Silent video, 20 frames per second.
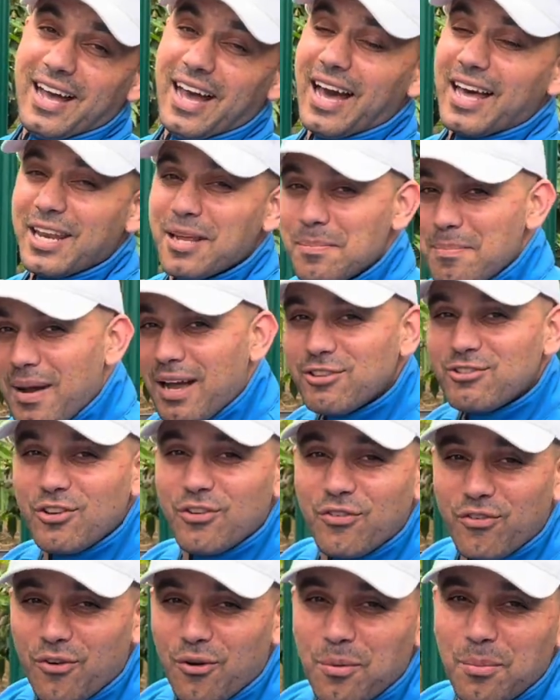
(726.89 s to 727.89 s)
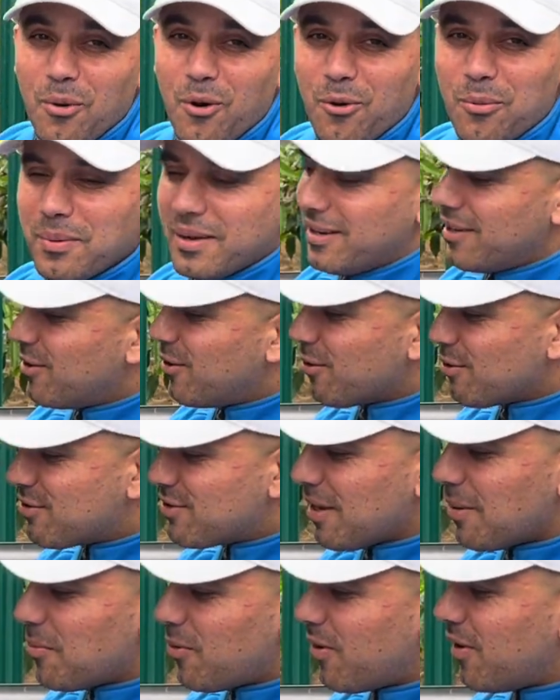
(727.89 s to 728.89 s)
And imagine for a moment you're
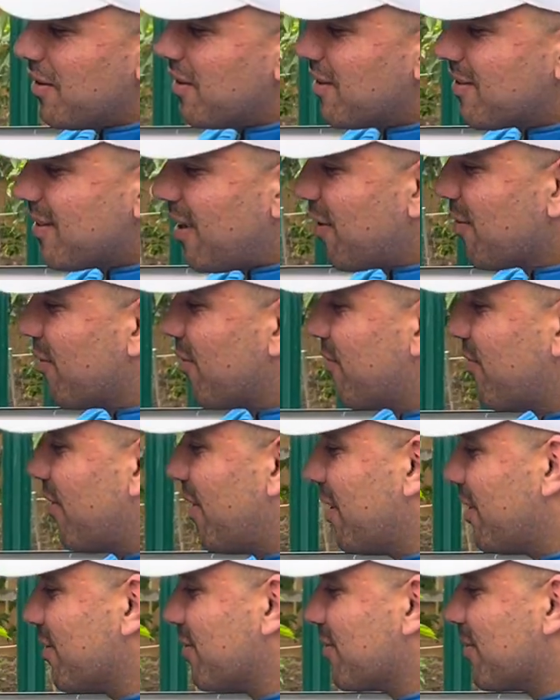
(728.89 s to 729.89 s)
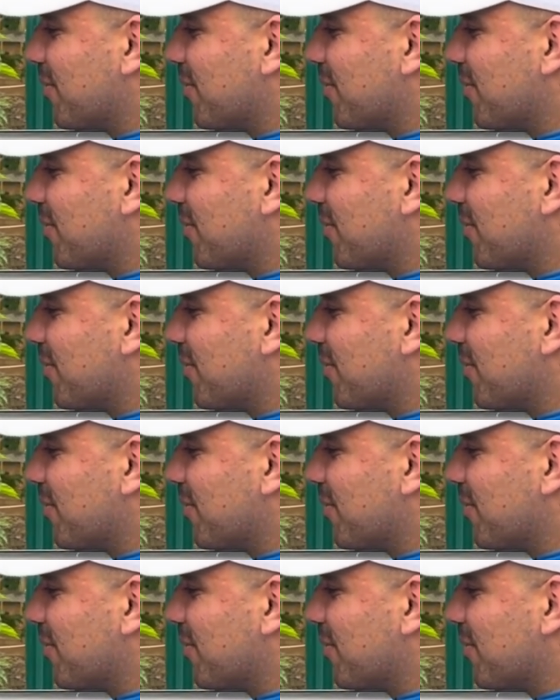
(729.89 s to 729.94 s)
somewhere in the south of France,